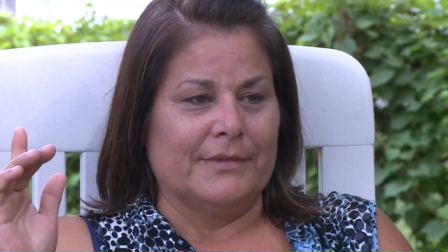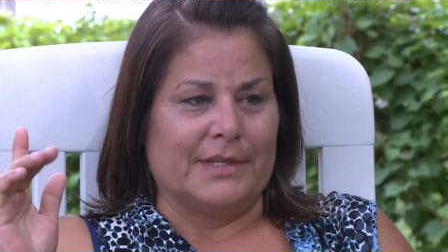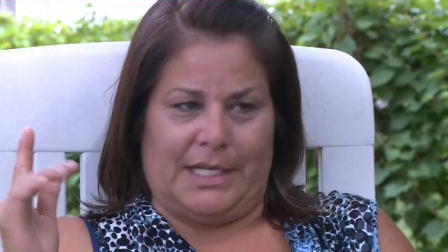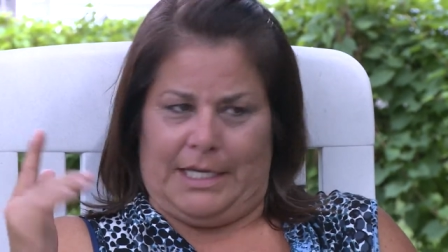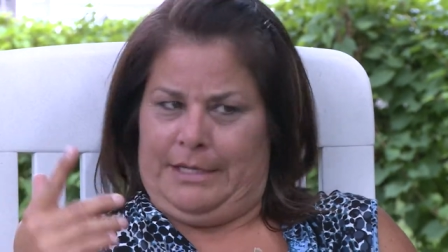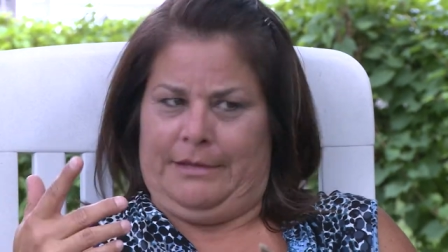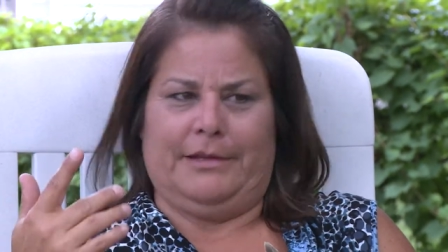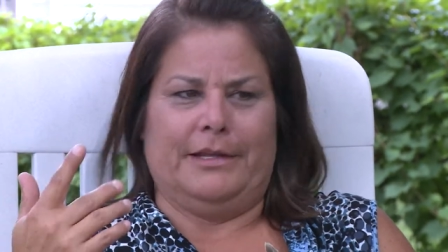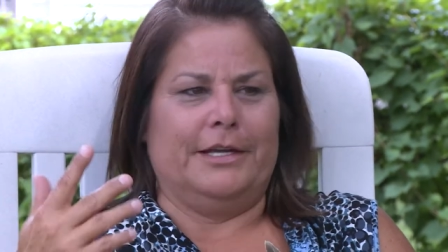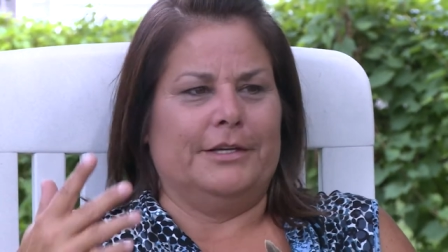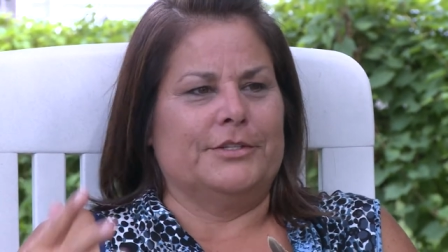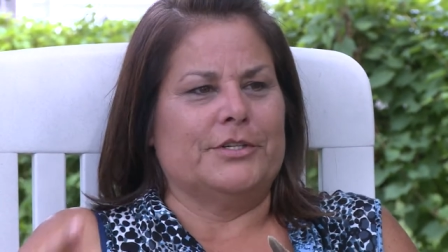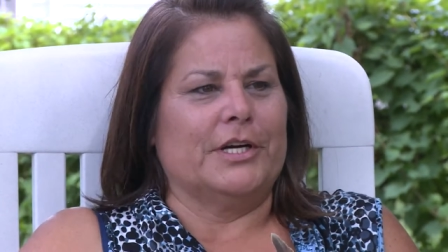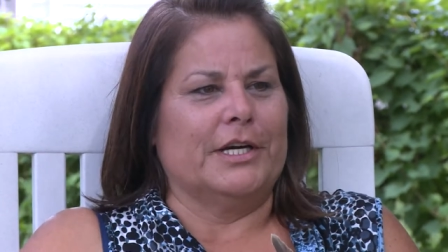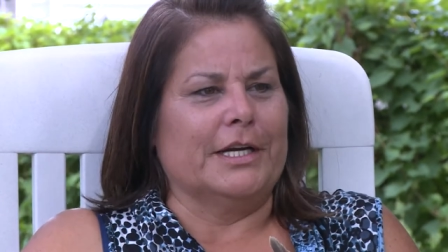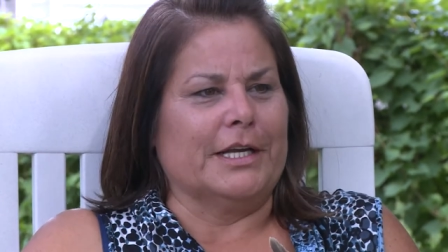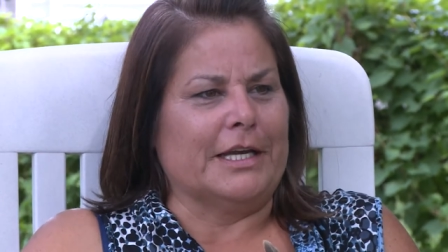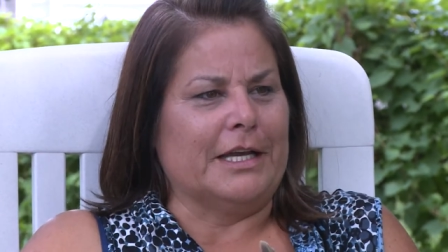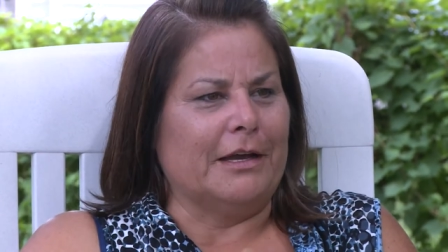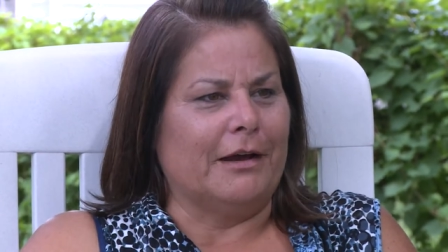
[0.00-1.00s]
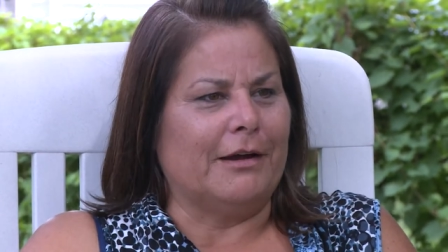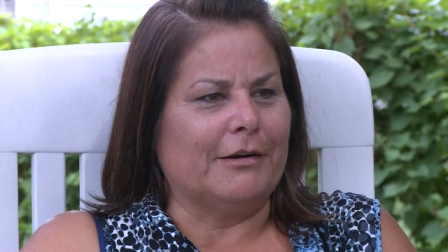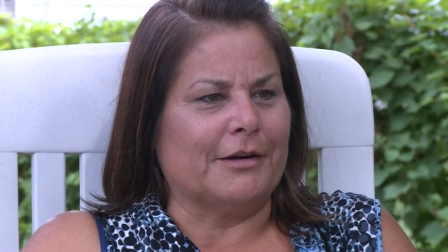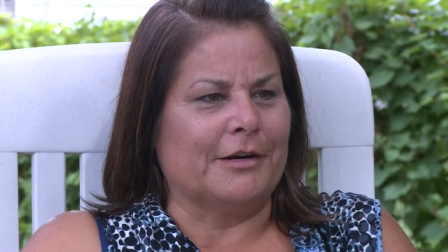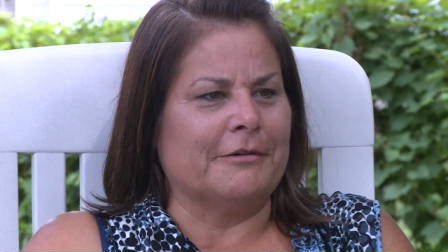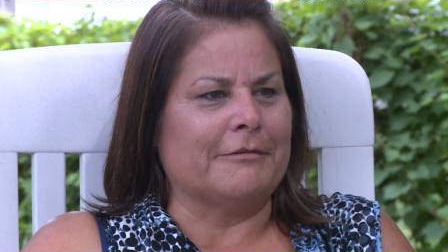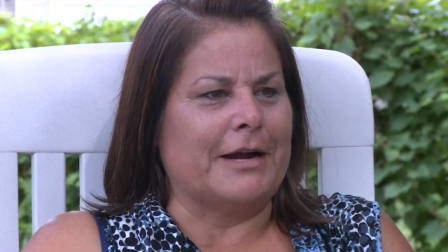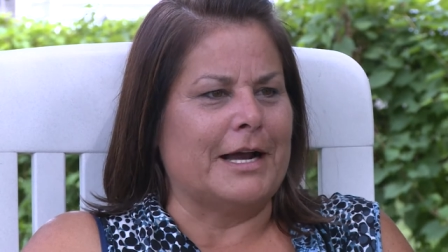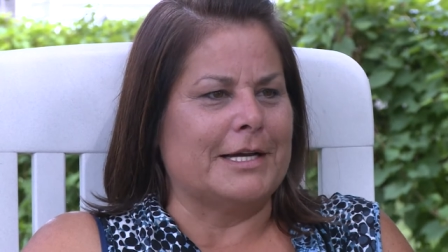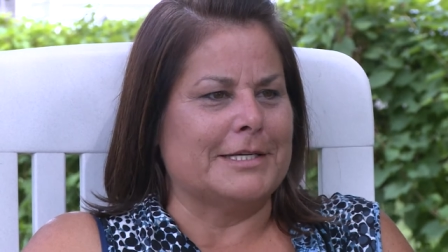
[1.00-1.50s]
and they tried to get,
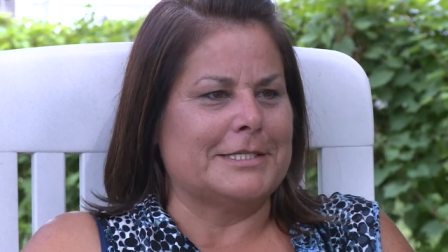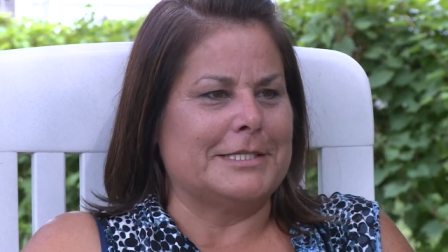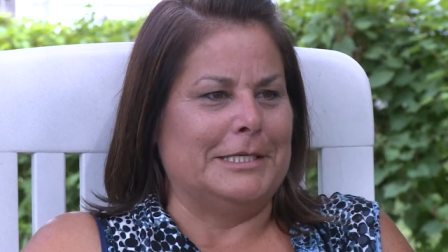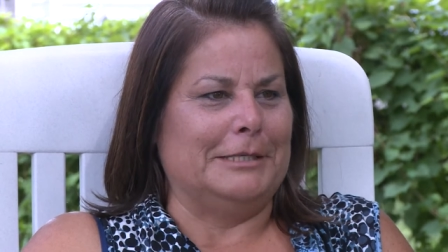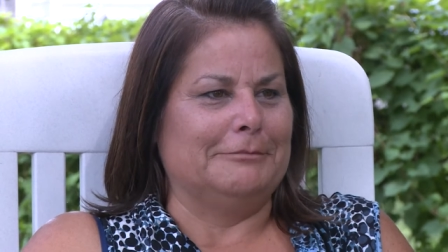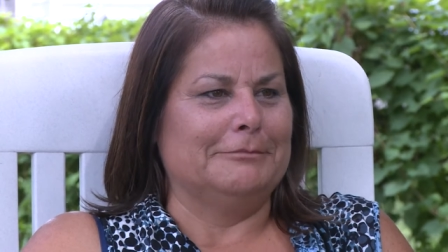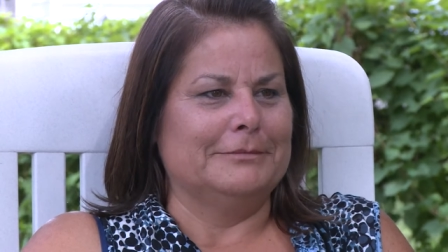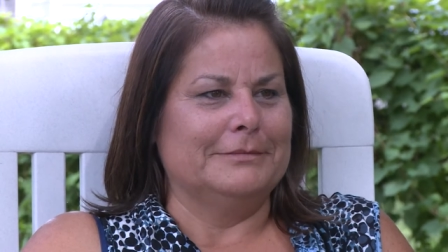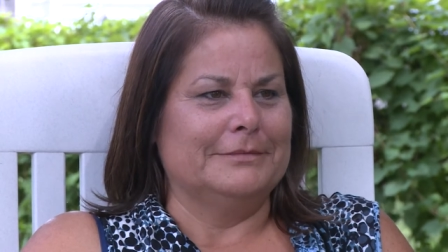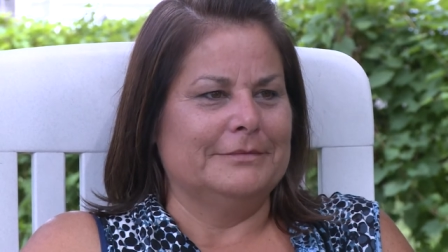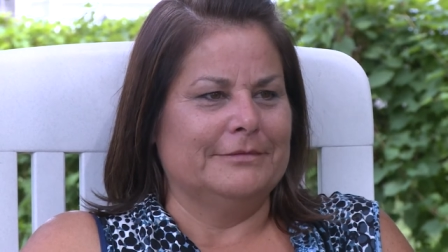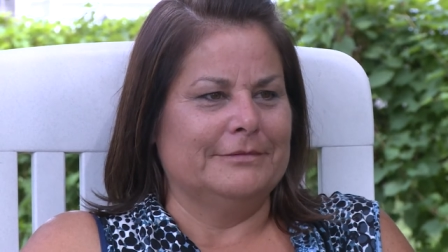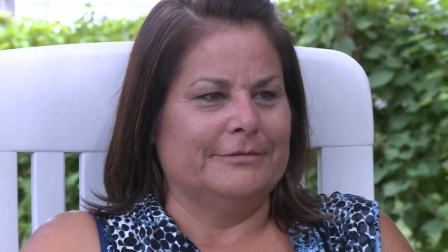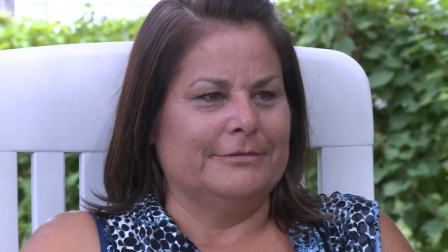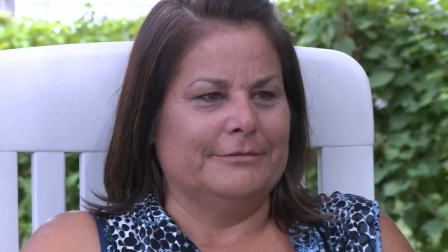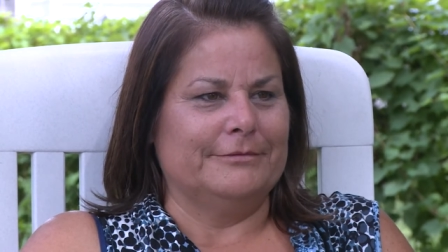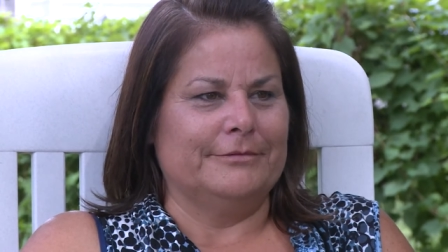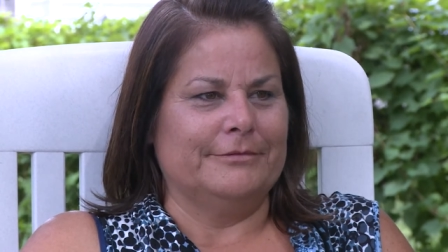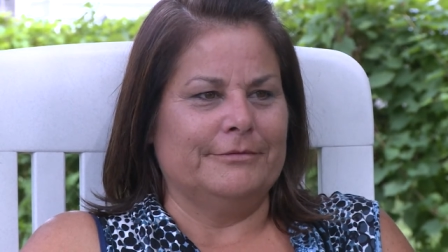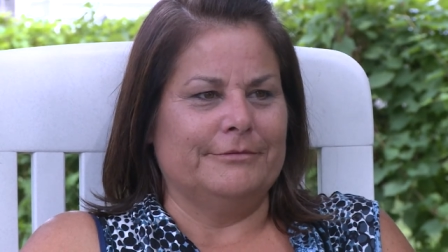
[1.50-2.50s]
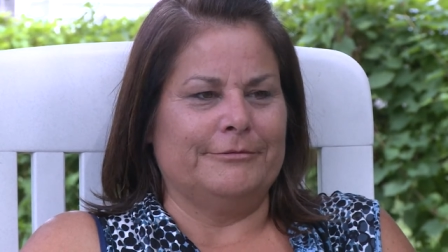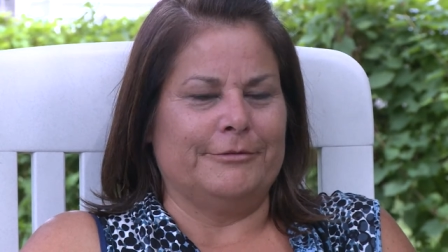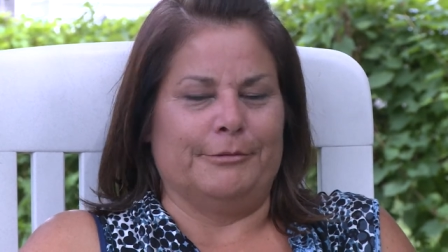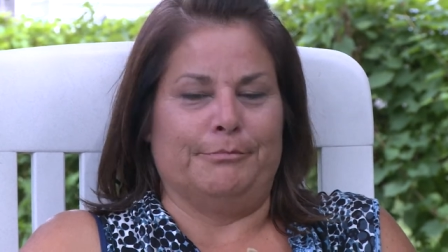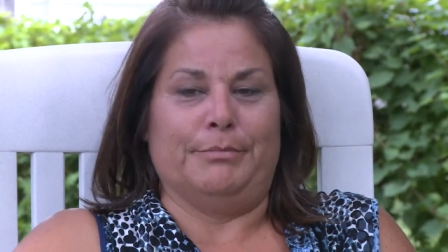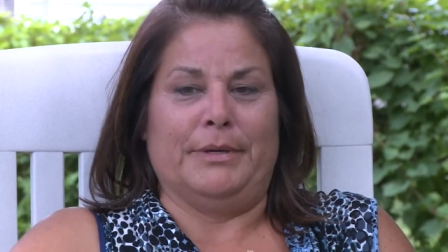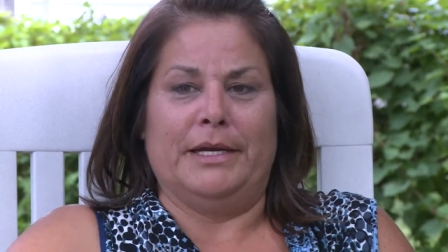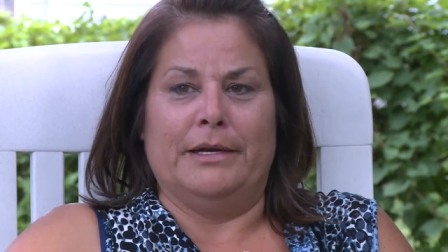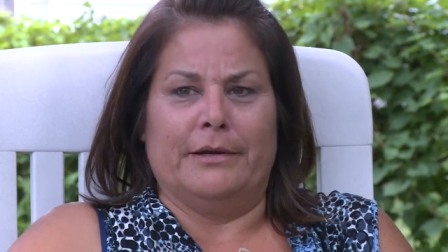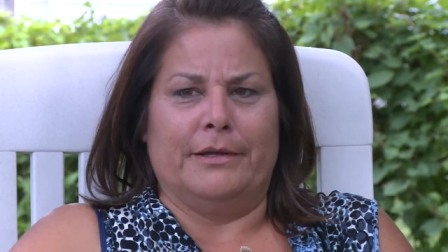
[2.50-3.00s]
harass him for
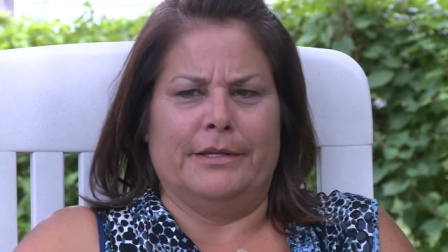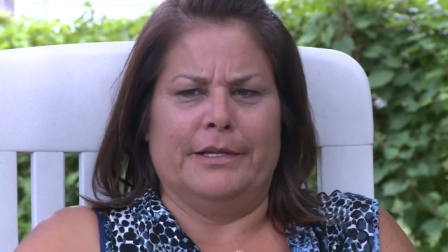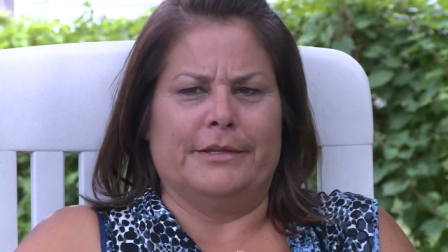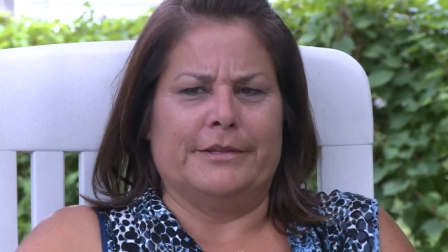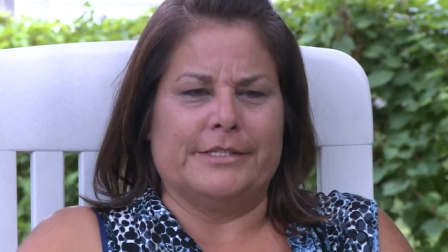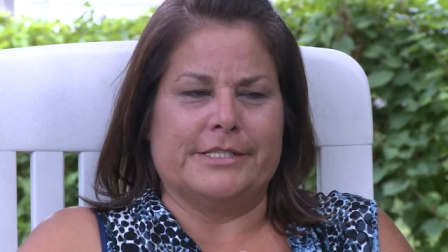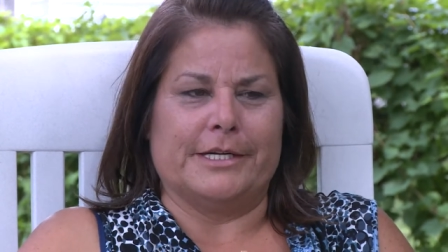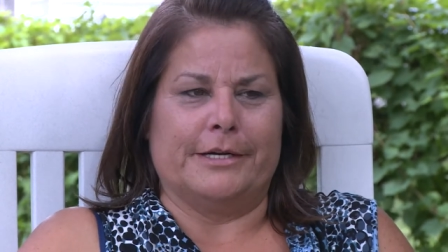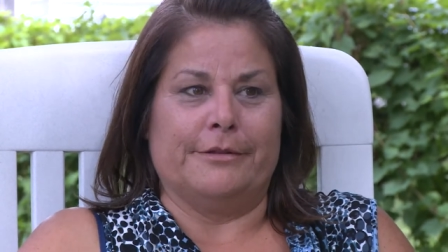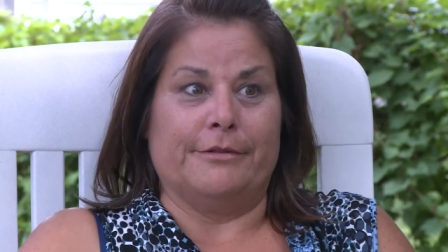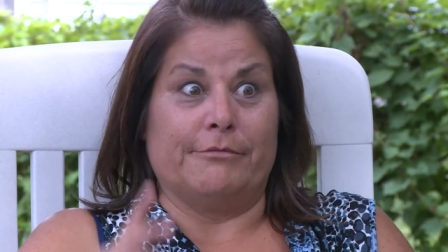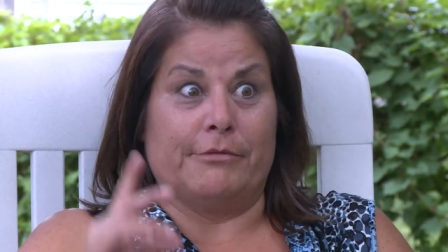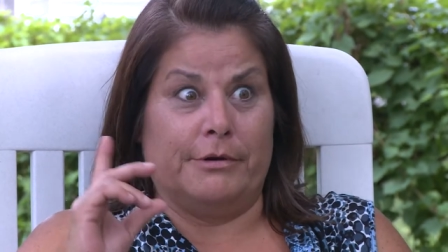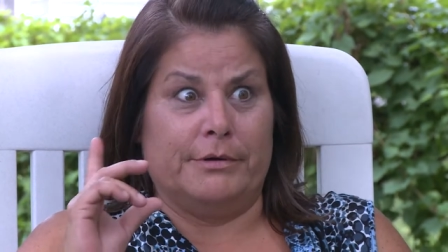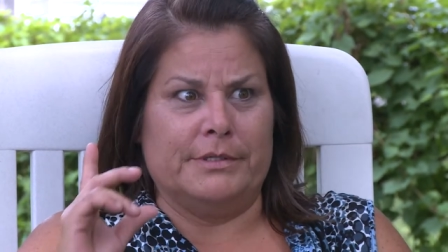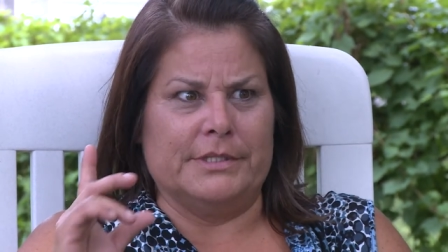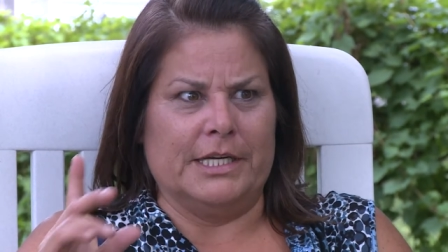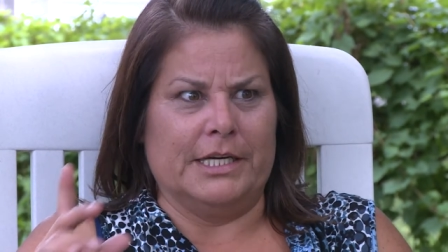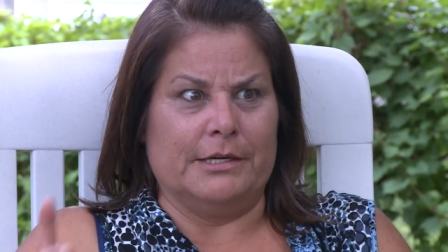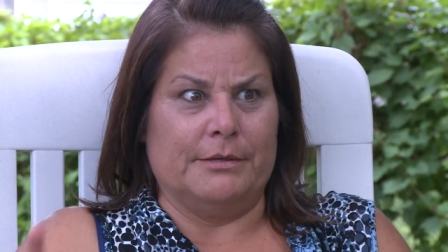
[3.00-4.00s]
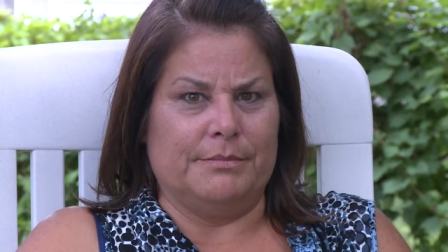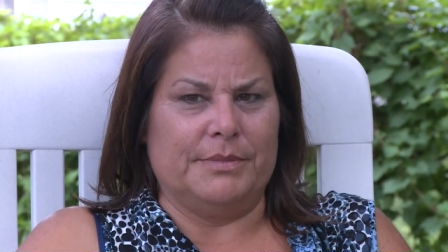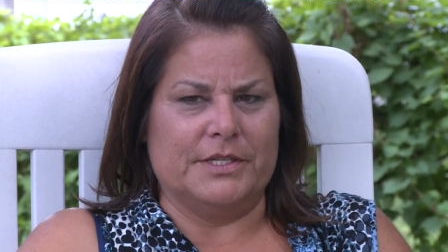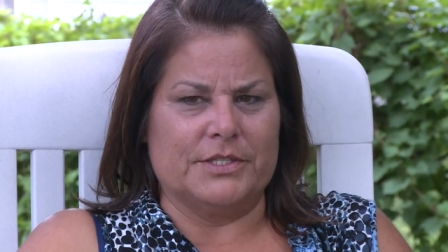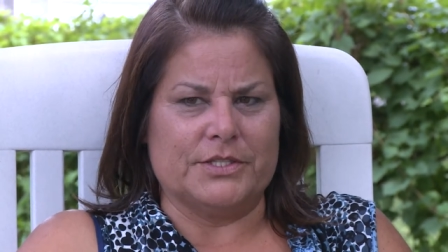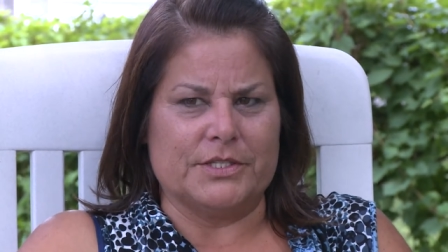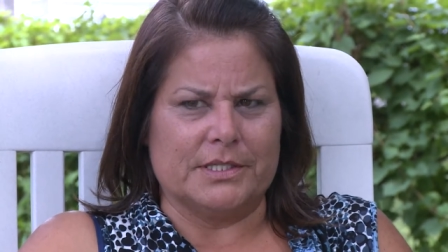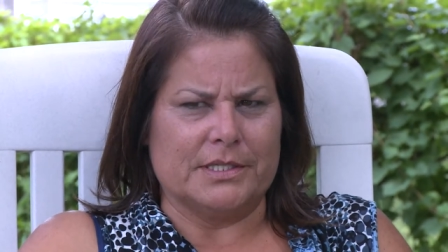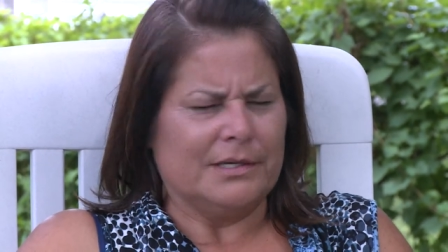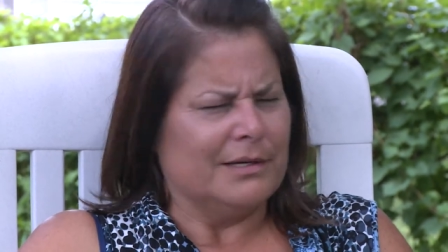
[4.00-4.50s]
being on the other side of the road and taking a
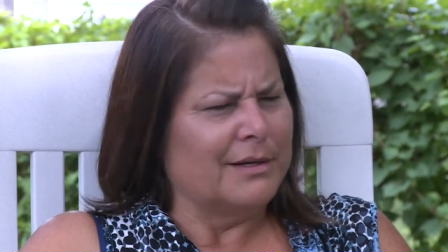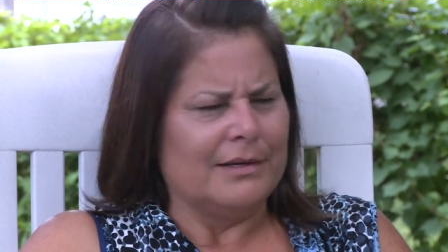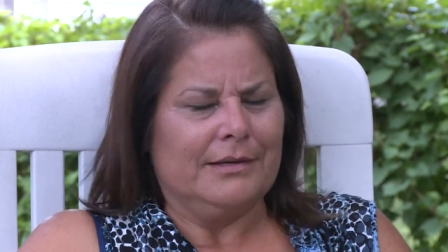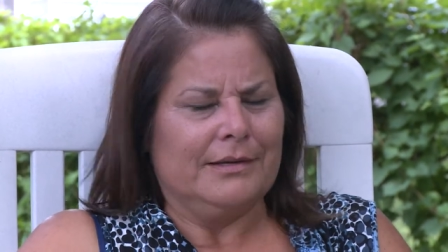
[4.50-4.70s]
picture.